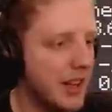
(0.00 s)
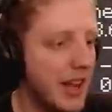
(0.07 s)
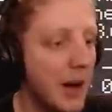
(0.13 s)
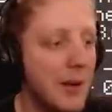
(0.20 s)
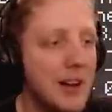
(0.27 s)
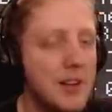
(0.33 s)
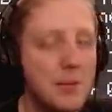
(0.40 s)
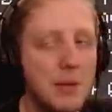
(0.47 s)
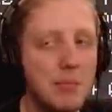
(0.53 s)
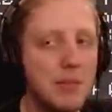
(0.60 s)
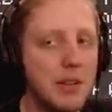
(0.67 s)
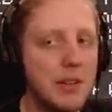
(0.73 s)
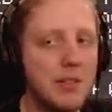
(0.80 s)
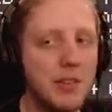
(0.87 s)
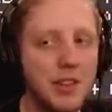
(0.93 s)
That would actually be
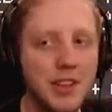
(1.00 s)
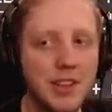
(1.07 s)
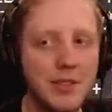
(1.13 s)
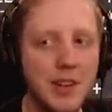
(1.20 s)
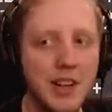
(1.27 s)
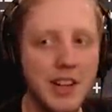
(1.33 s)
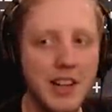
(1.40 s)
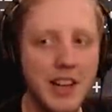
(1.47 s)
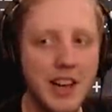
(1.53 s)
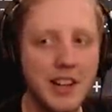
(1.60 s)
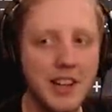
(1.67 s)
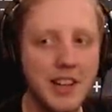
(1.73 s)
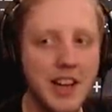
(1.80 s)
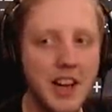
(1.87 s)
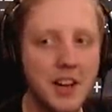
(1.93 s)
pretty funny if I like
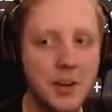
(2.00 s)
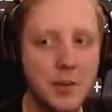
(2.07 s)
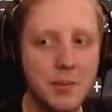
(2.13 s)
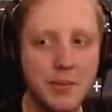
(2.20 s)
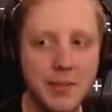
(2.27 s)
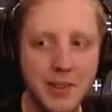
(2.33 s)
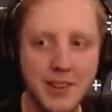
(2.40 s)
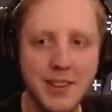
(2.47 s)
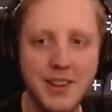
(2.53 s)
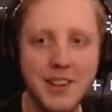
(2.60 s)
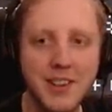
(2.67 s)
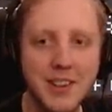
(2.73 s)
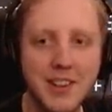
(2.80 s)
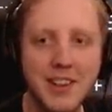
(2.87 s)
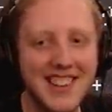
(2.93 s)
had to guide him.
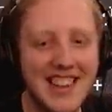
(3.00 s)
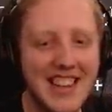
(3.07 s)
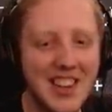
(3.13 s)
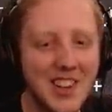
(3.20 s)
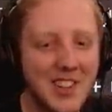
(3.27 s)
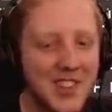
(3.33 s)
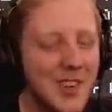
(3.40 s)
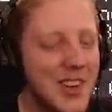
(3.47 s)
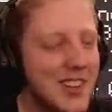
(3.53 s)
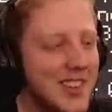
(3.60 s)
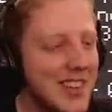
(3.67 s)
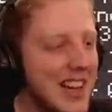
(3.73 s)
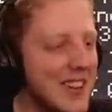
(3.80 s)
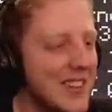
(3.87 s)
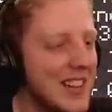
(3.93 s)
He got so
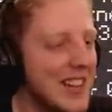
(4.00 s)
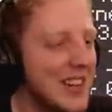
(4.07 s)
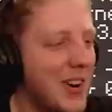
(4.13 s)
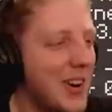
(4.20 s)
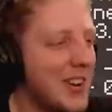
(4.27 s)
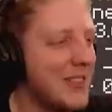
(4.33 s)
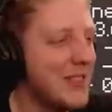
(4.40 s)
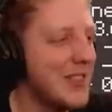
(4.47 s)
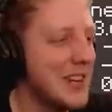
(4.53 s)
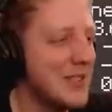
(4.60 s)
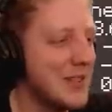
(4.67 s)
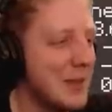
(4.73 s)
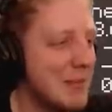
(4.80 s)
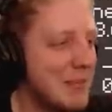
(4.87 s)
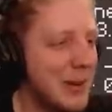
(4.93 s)
excited when he caught a
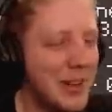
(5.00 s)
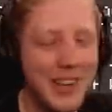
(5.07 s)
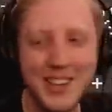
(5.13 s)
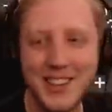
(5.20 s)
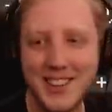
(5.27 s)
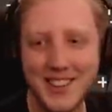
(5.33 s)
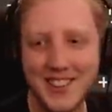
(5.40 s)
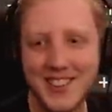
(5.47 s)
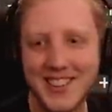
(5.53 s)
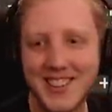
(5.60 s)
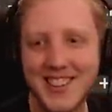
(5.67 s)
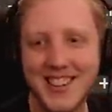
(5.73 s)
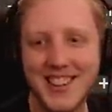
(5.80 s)
fish with a bucket, dude.